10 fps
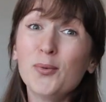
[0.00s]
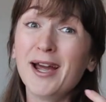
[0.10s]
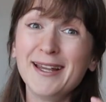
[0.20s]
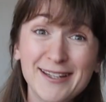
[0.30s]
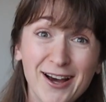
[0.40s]

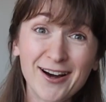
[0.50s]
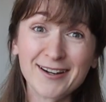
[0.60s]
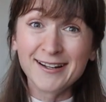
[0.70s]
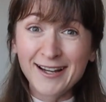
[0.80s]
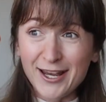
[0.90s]
We're
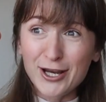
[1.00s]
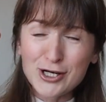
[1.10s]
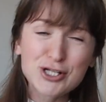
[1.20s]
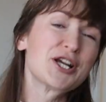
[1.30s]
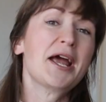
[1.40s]

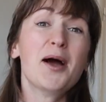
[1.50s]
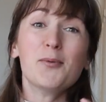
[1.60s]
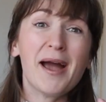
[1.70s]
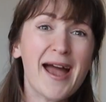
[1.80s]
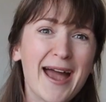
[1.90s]
young-ish,
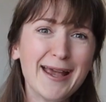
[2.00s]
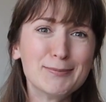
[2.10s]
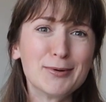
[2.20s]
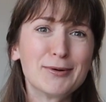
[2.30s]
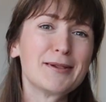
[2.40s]
we're
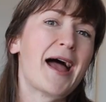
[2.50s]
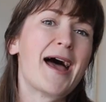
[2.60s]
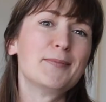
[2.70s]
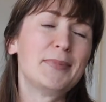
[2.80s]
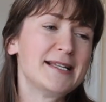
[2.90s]
able,
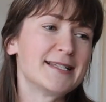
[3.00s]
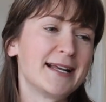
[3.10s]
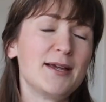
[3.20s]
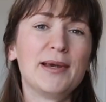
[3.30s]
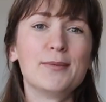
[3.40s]
and
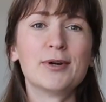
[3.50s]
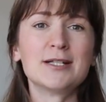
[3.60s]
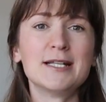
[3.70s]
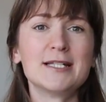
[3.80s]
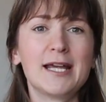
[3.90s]
basically we
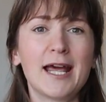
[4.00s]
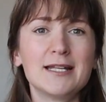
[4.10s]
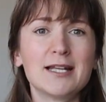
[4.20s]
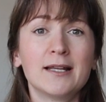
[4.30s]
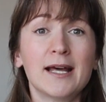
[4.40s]
wanted to
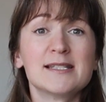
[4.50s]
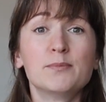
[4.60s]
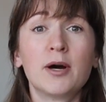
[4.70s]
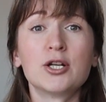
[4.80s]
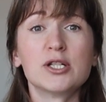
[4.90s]
get done as
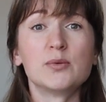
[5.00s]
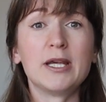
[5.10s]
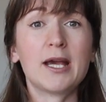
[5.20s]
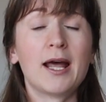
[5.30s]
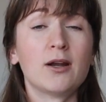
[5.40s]
much as
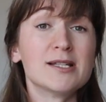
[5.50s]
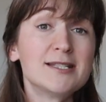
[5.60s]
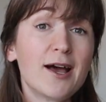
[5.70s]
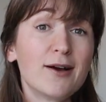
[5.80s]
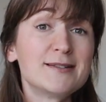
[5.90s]
we can
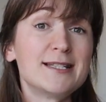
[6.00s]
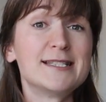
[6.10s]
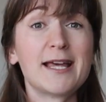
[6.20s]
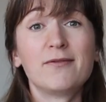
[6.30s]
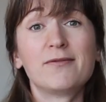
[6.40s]
ourselves to
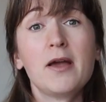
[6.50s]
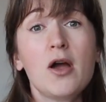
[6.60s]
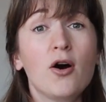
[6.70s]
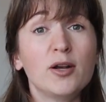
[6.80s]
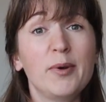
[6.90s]
save
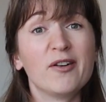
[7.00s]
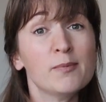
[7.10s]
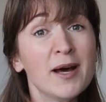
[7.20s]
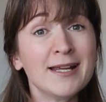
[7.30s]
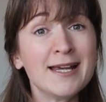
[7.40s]
on a bit of
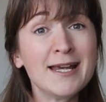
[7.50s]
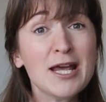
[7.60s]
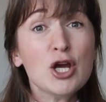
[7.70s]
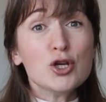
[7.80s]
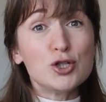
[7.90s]

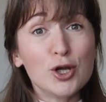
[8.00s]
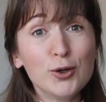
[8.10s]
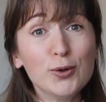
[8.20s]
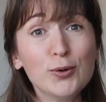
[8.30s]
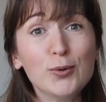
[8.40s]
money
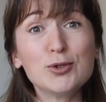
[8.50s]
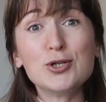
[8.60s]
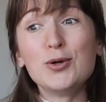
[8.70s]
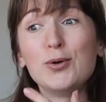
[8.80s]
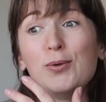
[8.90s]
to
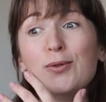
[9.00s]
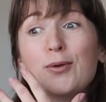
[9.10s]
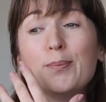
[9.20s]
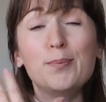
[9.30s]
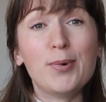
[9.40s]
do
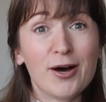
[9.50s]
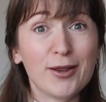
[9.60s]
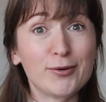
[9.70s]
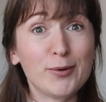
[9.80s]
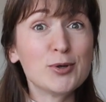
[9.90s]
the
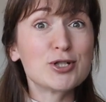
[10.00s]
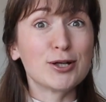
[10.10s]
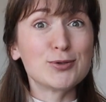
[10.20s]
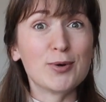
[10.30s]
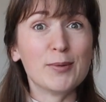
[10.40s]
bathroom, which
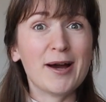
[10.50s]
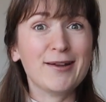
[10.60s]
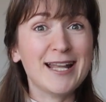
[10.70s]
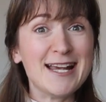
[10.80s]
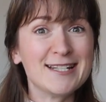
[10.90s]
I'll talk
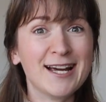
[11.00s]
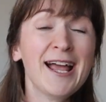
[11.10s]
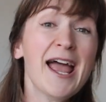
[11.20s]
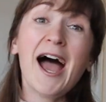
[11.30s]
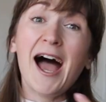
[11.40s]
about later,
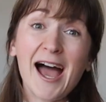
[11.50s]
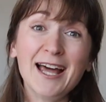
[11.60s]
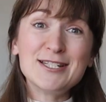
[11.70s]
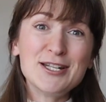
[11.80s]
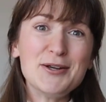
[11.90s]

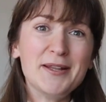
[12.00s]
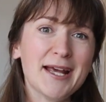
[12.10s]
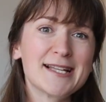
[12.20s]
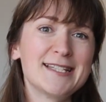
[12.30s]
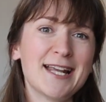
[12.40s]
and to do the
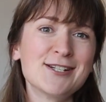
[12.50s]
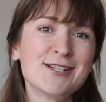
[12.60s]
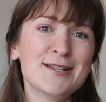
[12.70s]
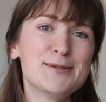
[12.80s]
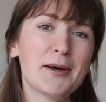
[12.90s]

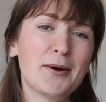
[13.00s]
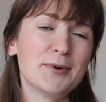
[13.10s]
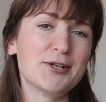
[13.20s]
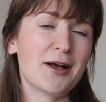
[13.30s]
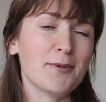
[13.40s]
extension as well,
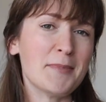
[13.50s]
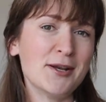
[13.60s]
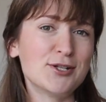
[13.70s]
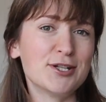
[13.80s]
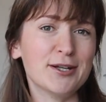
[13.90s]
which I'll
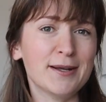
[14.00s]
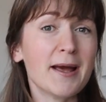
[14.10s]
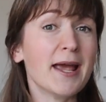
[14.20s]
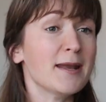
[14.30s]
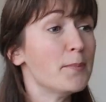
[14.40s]
mention
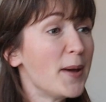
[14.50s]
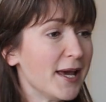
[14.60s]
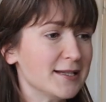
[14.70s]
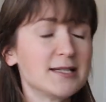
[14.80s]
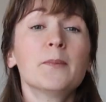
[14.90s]
in a
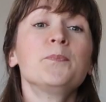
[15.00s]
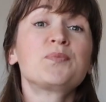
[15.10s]
bit.